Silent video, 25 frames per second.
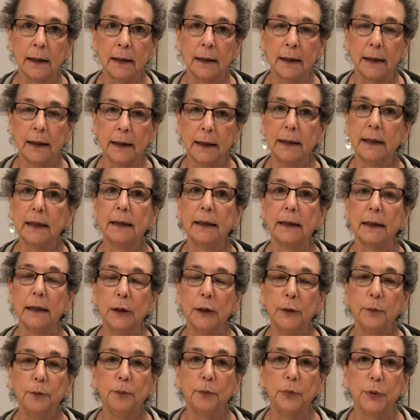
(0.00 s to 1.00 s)

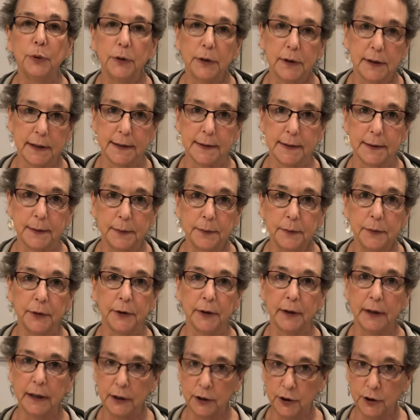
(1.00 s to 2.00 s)
Indian Buddhism or
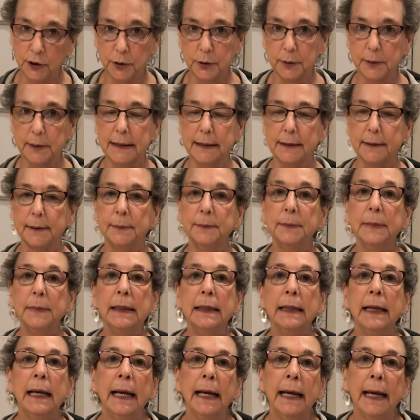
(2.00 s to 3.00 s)
Hinduism.
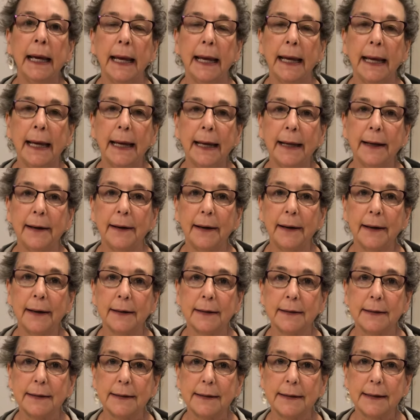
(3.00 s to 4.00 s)
And
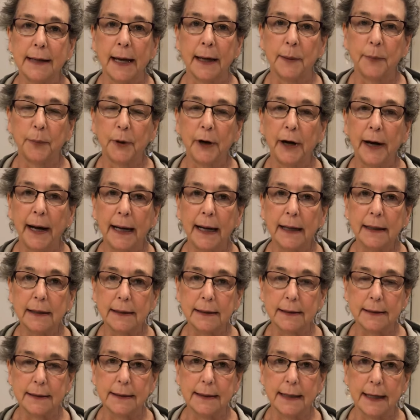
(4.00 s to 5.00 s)
it's a
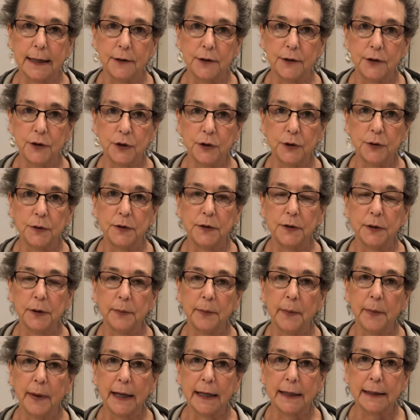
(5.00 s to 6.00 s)
practice that's used in
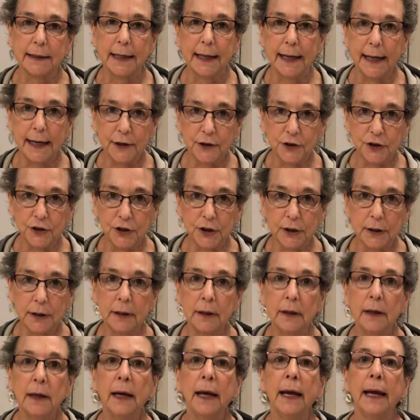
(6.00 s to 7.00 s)

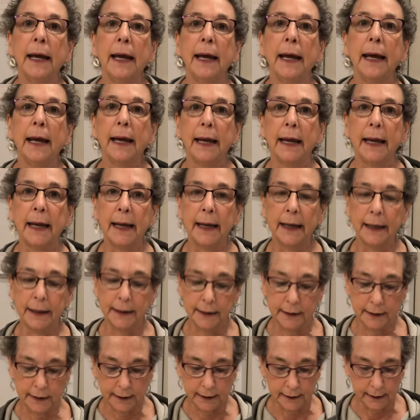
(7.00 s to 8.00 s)
meditation
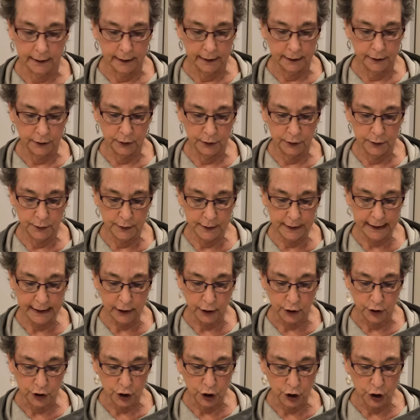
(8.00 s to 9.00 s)
and using
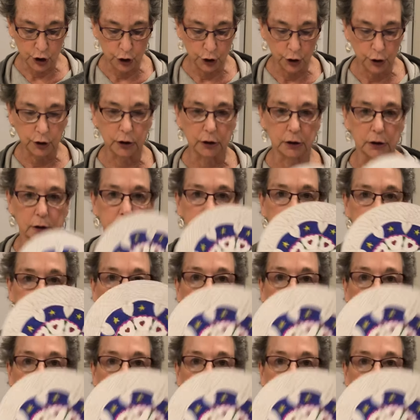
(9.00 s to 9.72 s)
a circle.